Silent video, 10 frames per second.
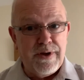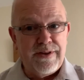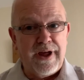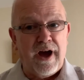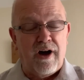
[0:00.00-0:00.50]

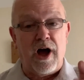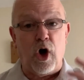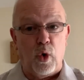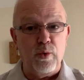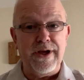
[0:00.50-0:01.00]
They are
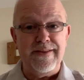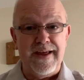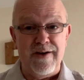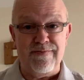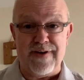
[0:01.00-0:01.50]
holding
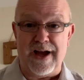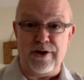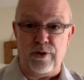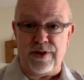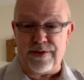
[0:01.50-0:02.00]
their
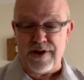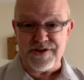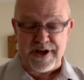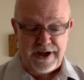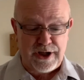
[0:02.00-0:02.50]
value, the
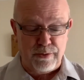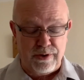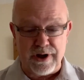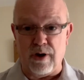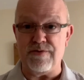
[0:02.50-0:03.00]
38
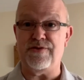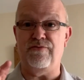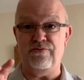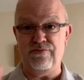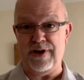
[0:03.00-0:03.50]
kilowatt Golfs,
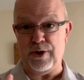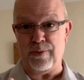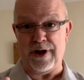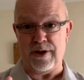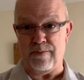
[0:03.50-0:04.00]
really
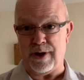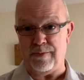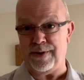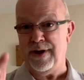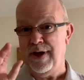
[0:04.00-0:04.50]
well at the
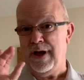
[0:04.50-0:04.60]
moment.